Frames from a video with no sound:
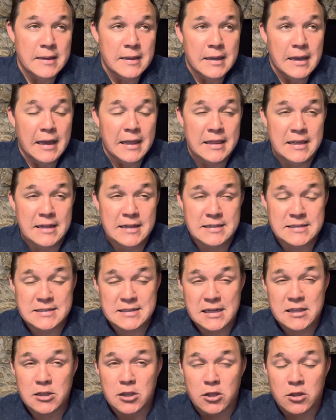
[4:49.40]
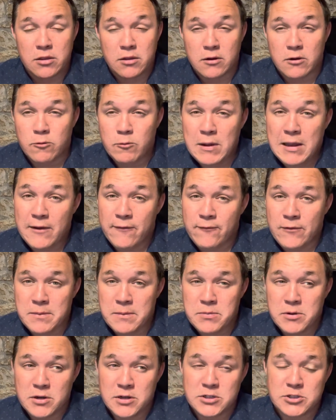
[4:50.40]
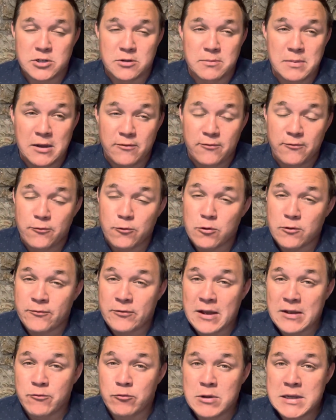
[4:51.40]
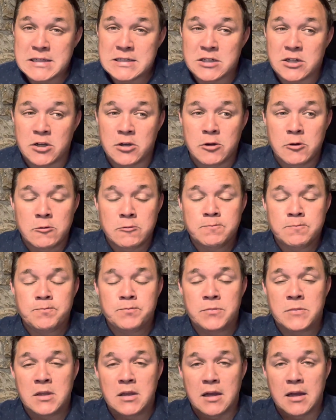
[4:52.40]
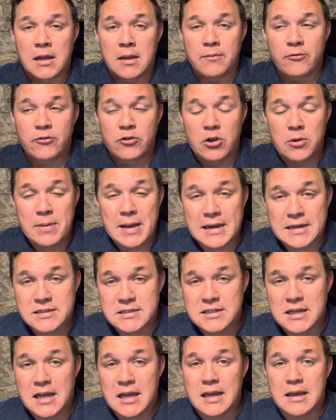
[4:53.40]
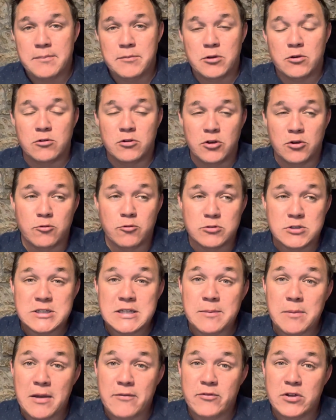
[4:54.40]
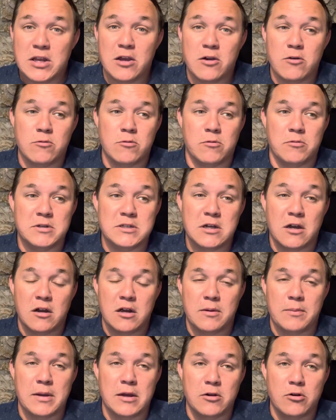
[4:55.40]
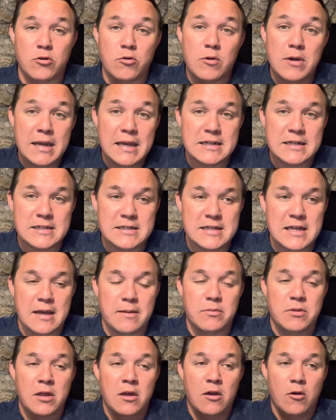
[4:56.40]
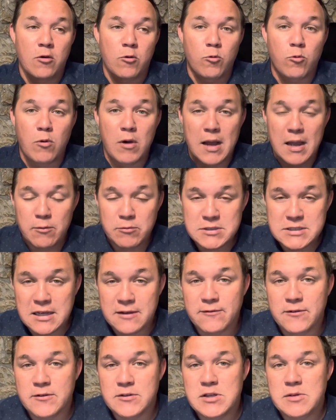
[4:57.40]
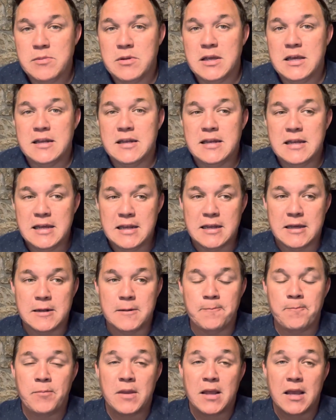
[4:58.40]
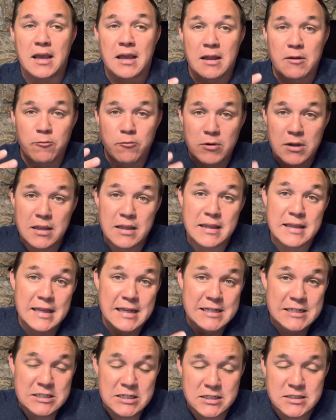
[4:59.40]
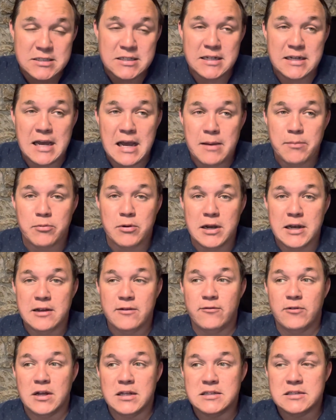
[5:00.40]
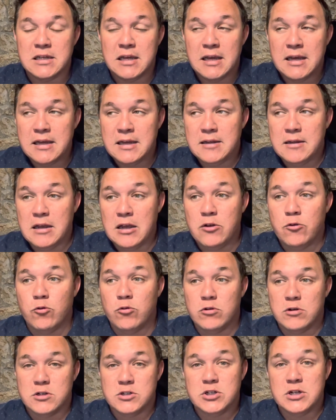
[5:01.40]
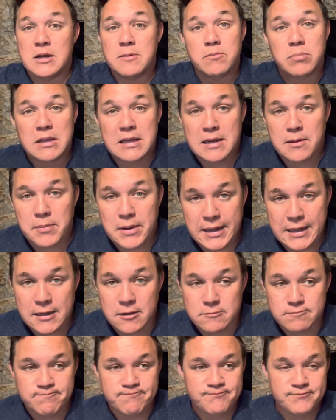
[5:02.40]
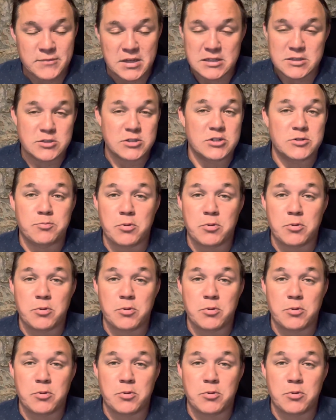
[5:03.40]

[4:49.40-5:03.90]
I think this is like the third week of February, so about 4 or 5 weeks ago, if you go back in time, you'll see my video where we talk about going into depth, why was that $50 million needed, and really they just need operating funds in order to complete a buyout. That's just